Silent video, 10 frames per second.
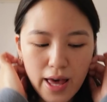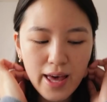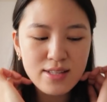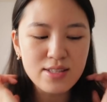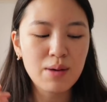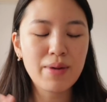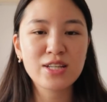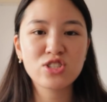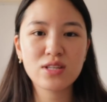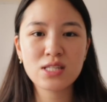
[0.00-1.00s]
And I'm
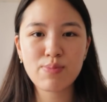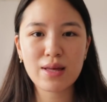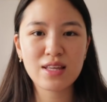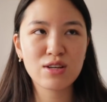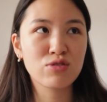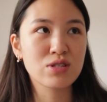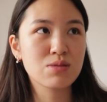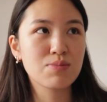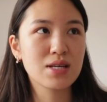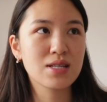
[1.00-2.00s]
actually spending
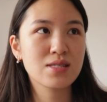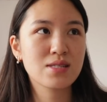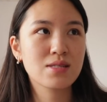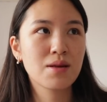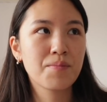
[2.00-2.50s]
Christmas